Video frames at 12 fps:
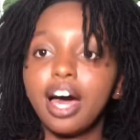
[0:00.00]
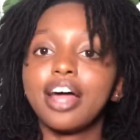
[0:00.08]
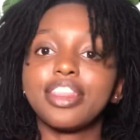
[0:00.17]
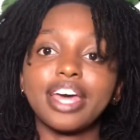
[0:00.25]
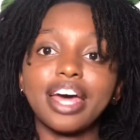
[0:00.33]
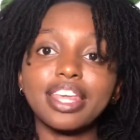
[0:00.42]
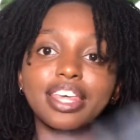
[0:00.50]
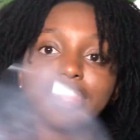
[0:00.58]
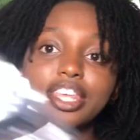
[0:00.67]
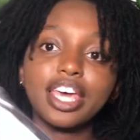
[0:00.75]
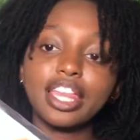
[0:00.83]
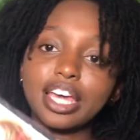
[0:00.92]
the other
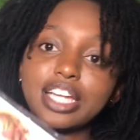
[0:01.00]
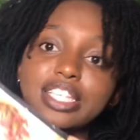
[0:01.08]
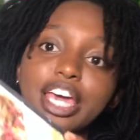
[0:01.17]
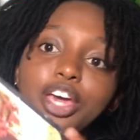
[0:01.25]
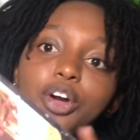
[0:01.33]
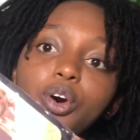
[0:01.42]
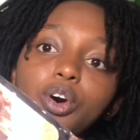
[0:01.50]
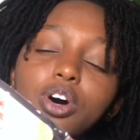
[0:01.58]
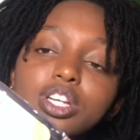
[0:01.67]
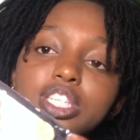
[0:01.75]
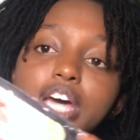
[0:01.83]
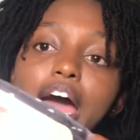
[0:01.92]
thing that I
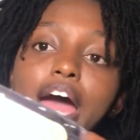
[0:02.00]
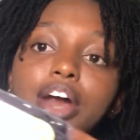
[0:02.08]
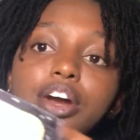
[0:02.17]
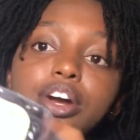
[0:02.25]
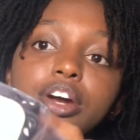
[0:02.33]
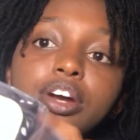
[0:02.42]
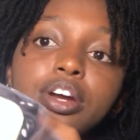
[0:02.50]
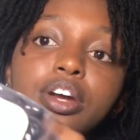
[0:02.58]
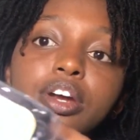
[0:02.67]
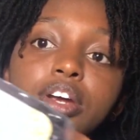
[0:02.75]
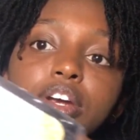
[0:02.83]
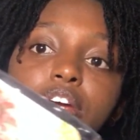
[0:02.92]
got are
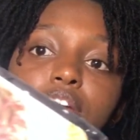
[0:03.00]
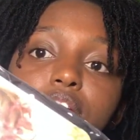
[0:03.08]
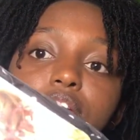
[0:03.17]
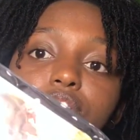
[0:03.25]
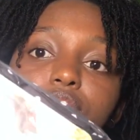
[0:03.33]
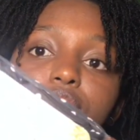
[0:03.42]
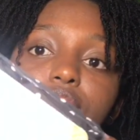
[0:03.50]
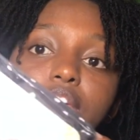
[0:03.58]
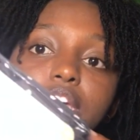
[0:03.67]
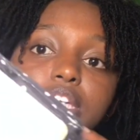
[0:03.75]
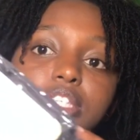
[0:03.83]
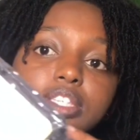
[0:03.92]

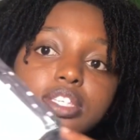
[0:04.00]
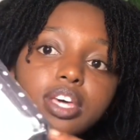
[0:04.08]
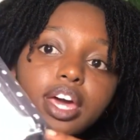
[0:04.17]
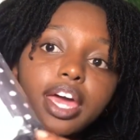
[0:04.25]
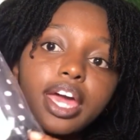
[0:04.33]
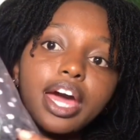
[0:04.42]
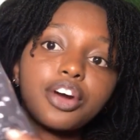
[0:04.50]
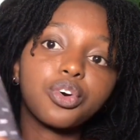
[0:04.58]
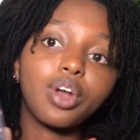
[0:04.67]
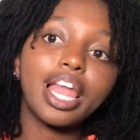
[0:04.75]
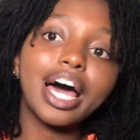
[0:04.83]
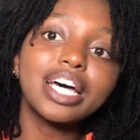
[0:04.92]
these hair
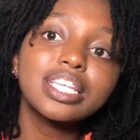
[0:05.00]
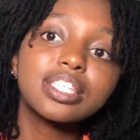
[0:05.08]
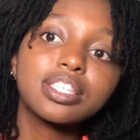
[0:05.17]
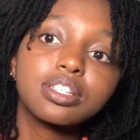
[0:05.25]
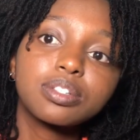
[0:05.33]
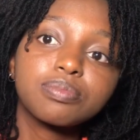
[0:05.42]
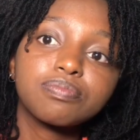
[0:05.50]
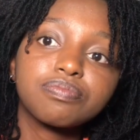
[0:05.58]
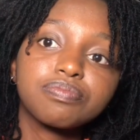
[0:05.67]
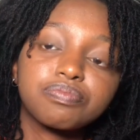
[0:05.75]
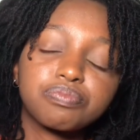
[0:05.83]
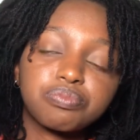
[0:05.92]
rollers.
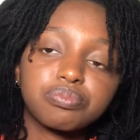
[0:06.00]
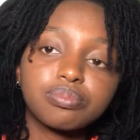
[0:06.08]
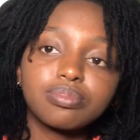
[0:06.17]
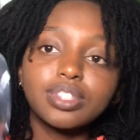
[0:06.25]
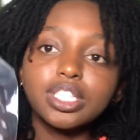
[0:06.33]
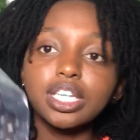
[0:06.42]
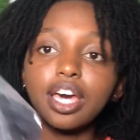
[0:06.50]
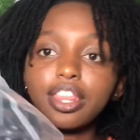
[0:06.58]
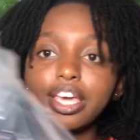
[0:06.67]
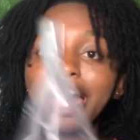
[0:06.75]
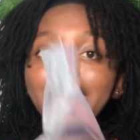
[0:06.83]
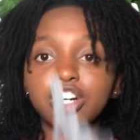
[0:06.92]

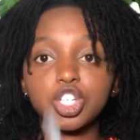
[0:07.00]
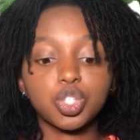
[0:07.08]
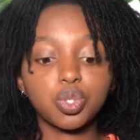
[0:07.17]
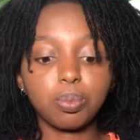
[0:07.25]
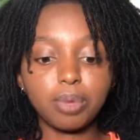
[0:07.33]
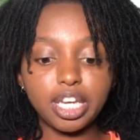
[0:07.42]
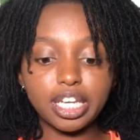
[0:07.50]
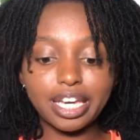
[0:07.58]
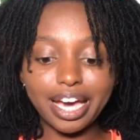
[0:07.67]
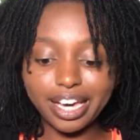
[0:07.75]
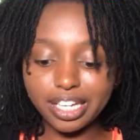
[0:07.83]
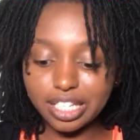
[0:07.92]
They are so many,
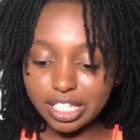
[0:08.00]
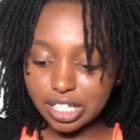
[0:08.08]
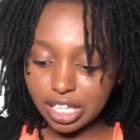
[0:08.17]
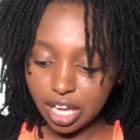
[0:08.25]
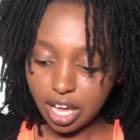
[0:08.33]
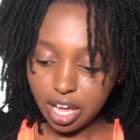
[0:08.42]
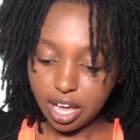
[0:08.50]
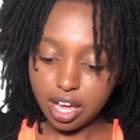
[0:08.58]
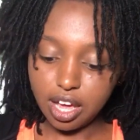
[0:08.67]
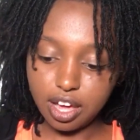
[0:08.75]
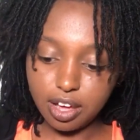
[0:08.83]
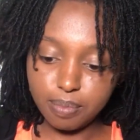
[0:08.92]
guys.
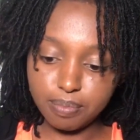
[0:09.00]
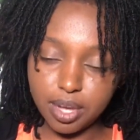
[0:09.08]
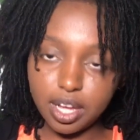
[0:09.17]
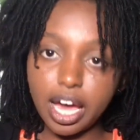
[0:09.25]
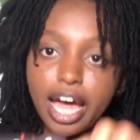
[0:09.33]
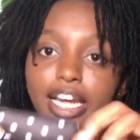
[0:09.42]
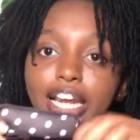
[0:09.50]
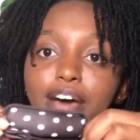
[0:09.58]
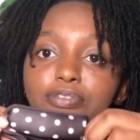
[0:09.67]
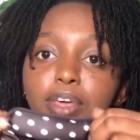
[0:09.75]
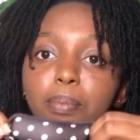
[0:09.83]
I love them